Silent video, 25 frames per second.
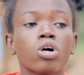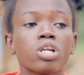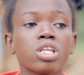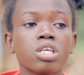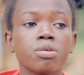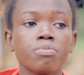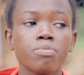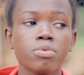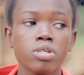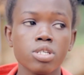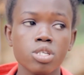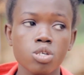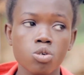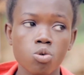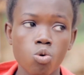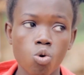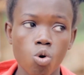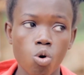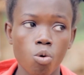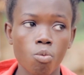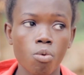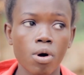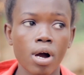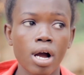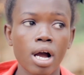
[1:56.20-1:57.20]
to his own
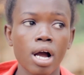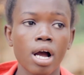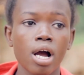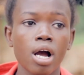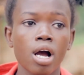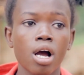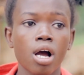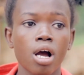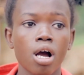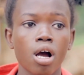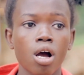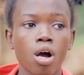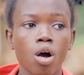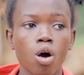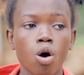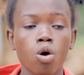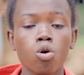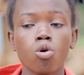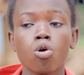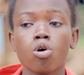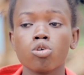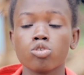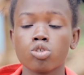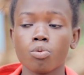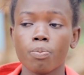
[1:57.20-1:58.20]
father for
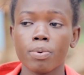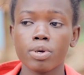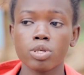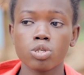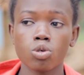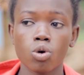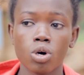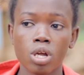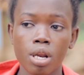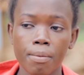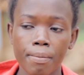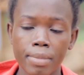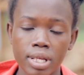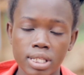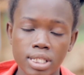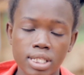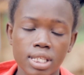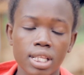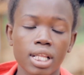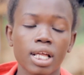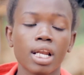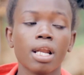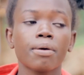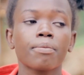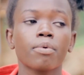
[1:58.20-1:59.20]
not heeding to his
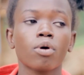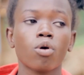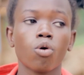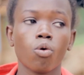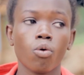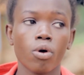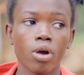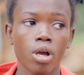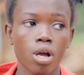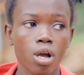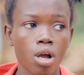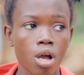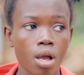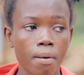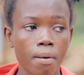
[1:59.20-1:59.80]
advice.